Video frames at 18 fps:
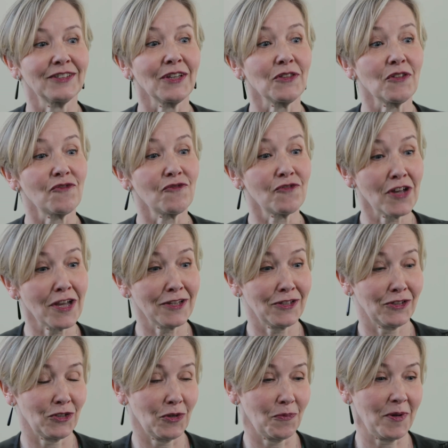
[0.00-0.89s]
so the
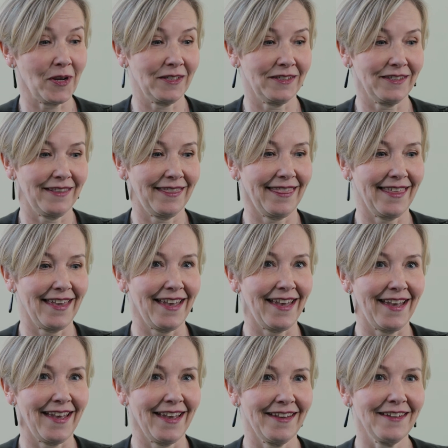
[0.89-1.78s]
first job I did
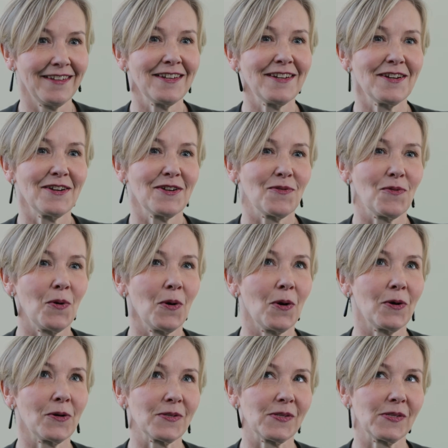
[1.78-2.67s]
there
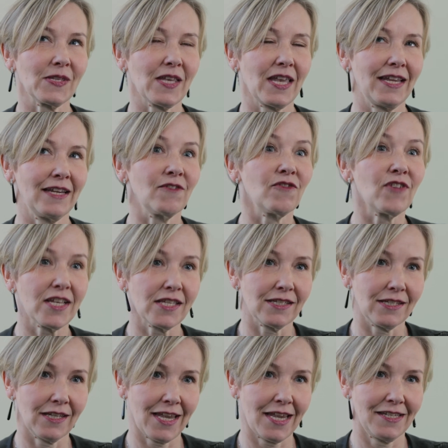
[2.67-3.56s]
was
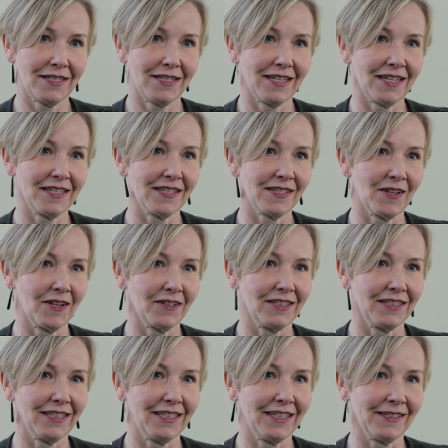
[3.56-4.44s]
investigating
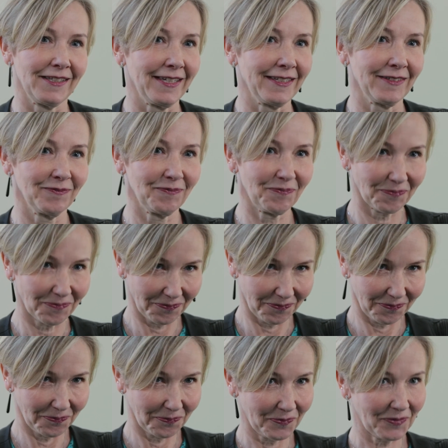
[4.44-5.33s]
insider dealing.
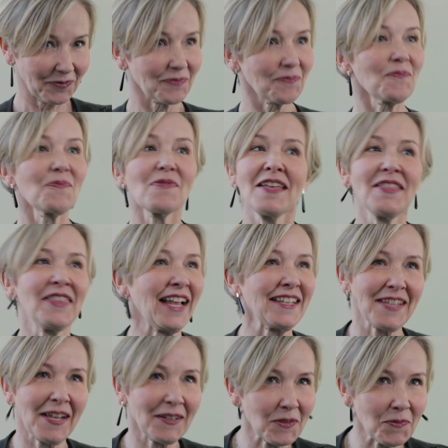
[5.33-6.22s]

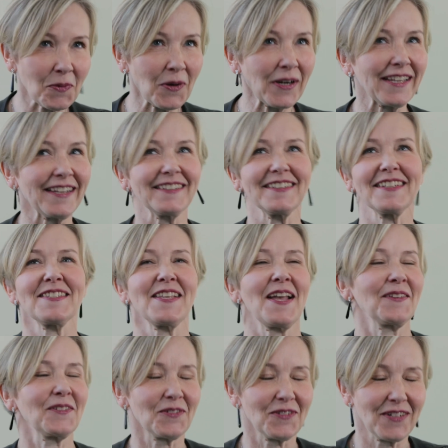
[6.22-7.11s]
That sounds brilliant, it
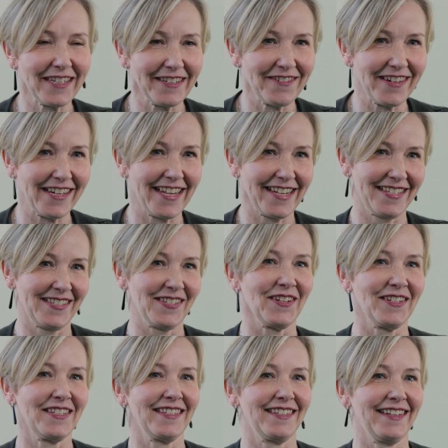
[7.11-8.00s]
sounds really, really
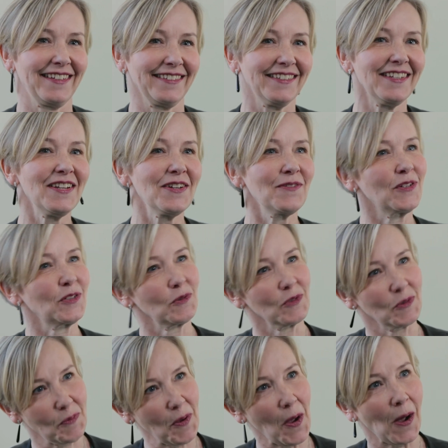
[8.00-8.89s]
exciting, which
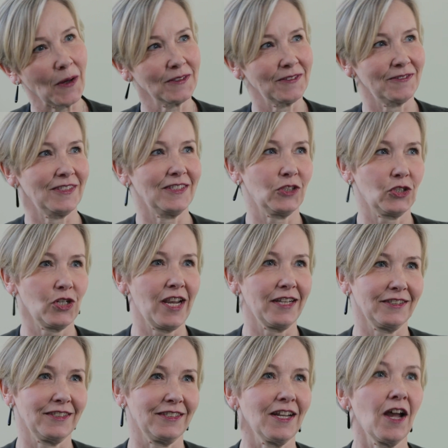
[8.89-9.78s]
was part of the
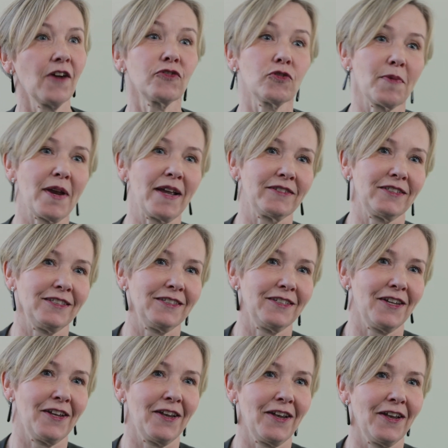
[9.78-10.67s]
attraction. After about a
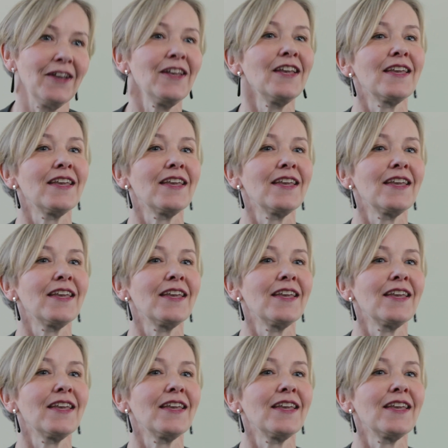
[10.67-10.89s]
year,